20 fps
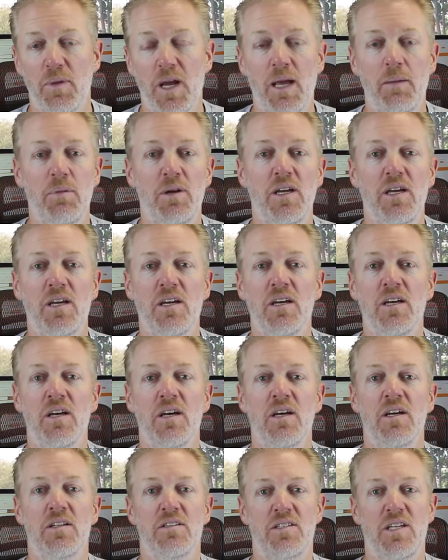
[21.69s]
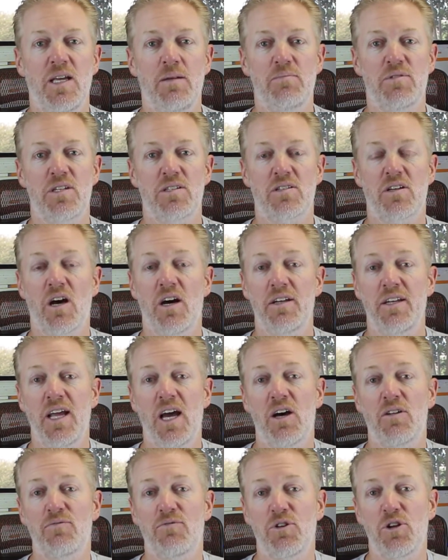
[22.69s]
Maybe Teams has gone
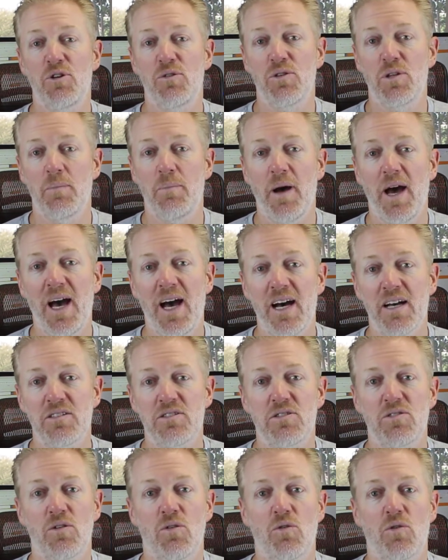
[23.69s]
down for you in the past,